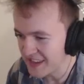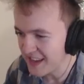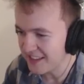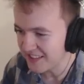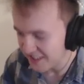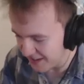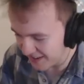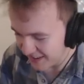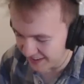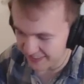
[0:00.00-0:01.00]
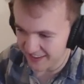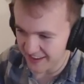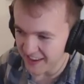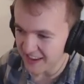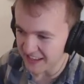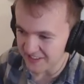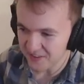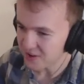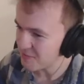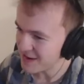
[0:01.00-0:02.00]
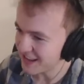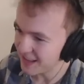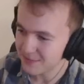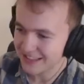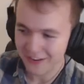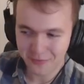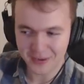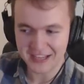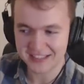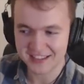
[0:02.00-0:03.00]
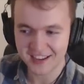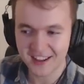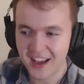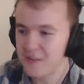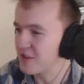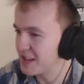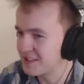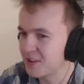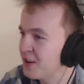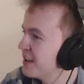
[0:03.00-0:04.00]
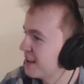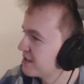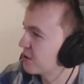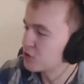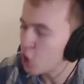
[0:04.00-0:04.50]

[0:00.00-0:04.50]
Oh, he is. He's not got many limbs left, but he's still alive, and he's got he's